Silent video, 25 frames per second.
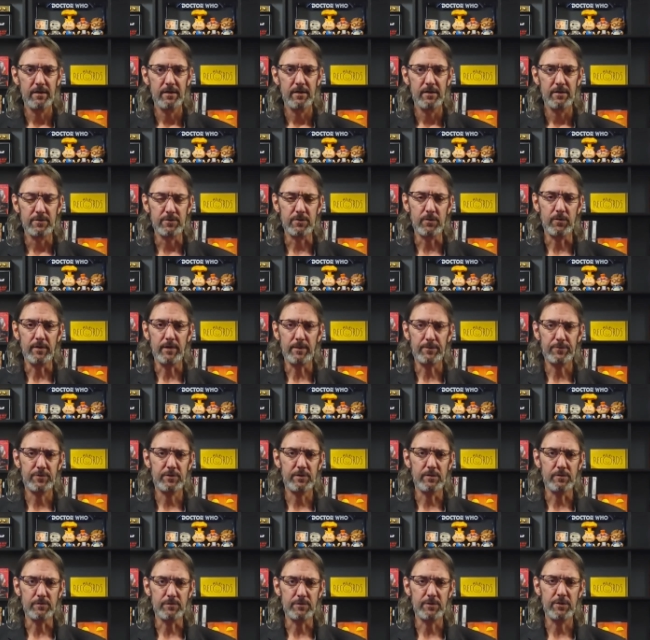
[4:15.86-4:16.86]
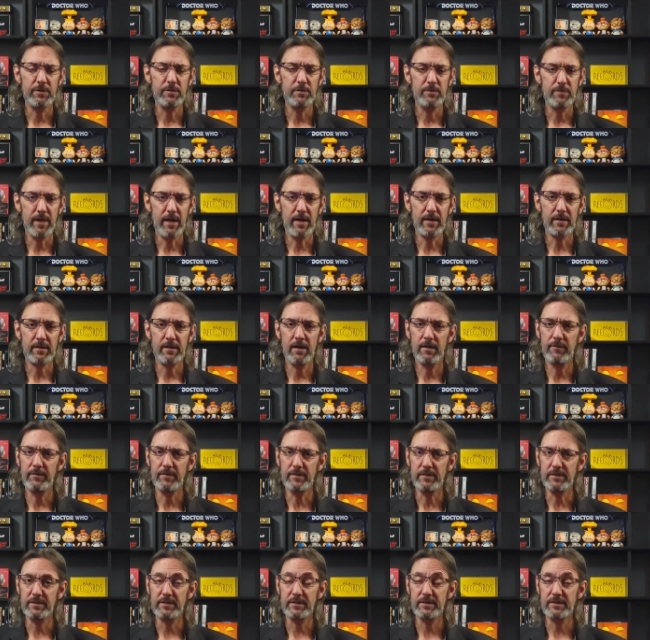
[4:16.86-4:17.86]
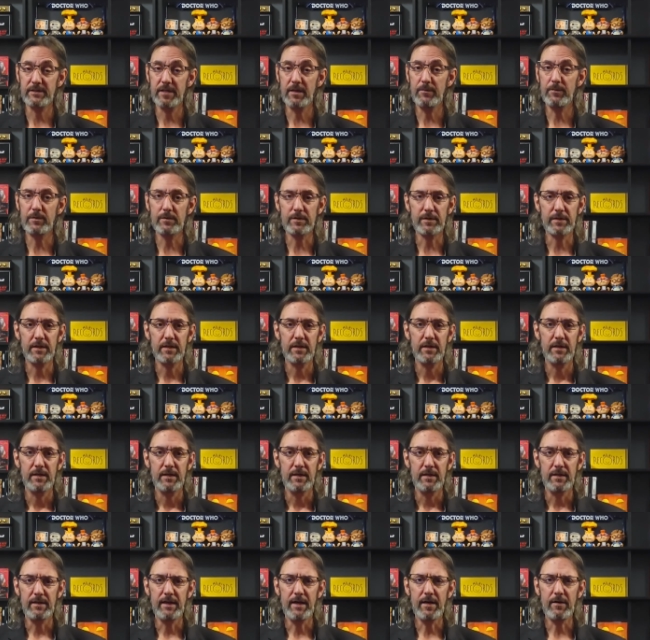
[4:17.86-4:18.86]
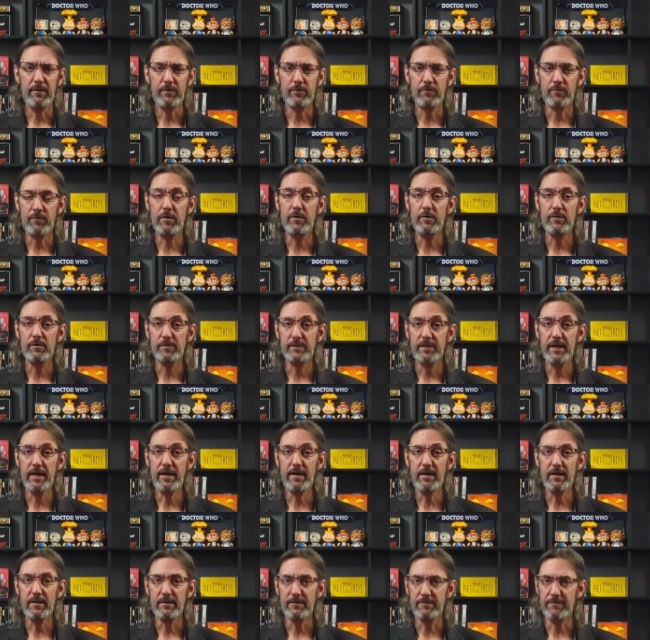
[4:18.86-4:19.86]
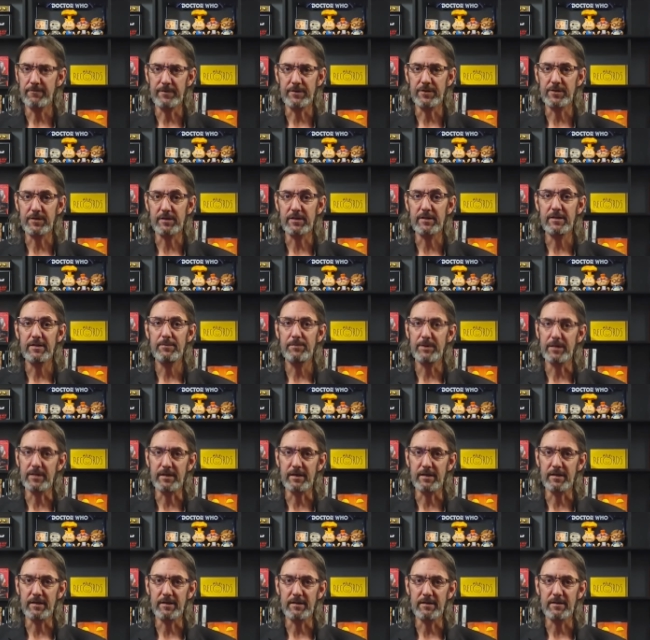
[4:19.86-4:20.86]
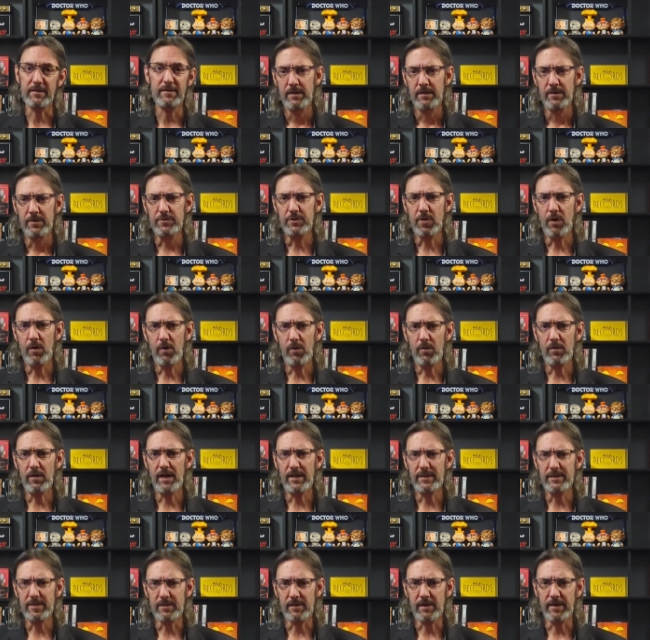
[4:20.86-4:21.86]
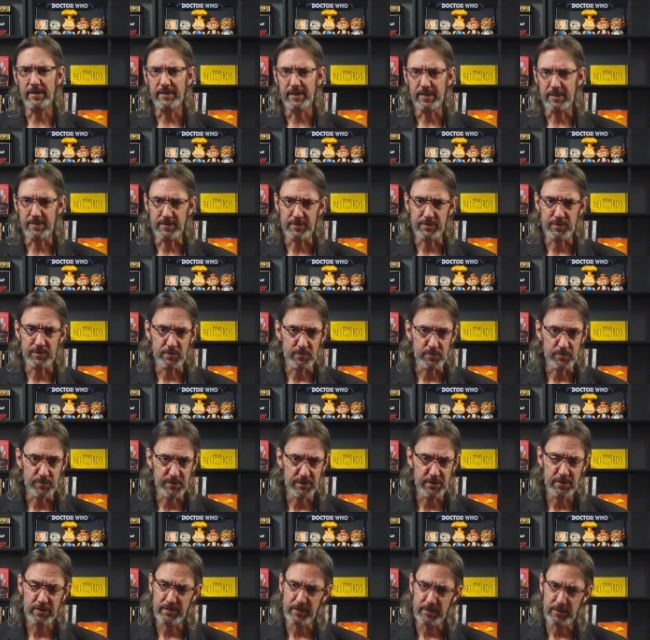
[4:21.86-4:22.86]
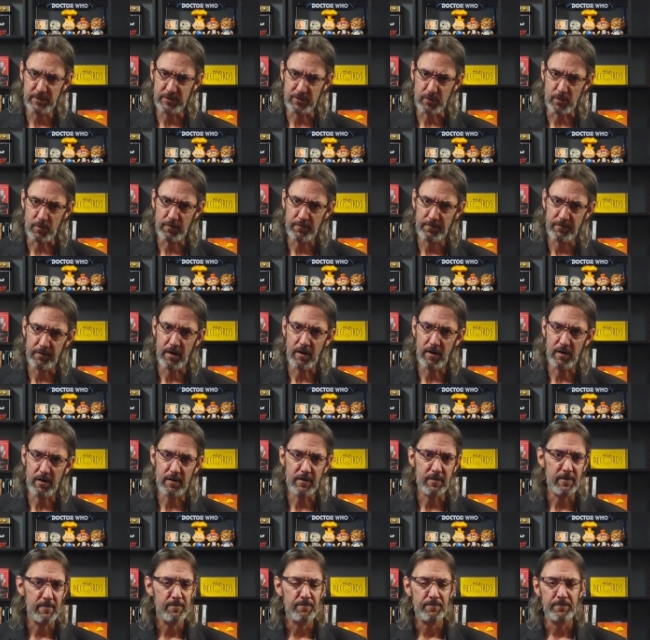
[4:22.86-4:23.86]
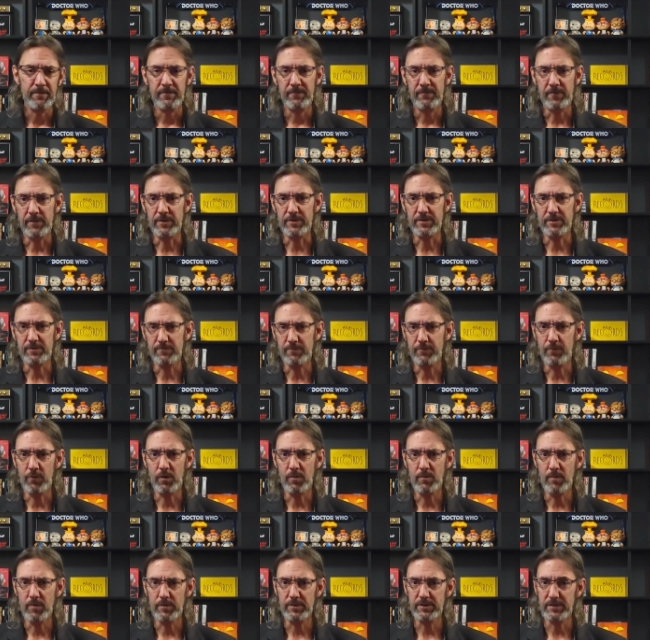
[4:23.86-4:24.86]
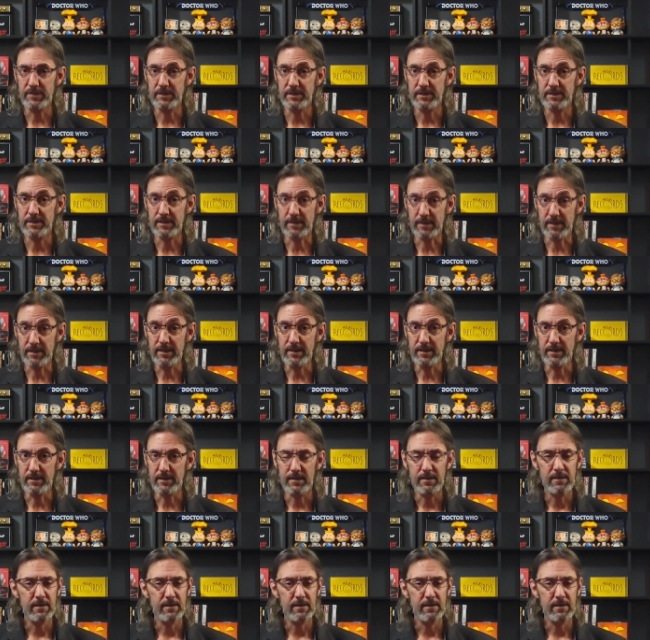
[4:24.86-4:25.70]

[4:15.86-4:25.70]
So in episode 2, that coven is assembled, and now the road can officially begin. There's a whole lot to like in this new series so far. First and foremost is its lead.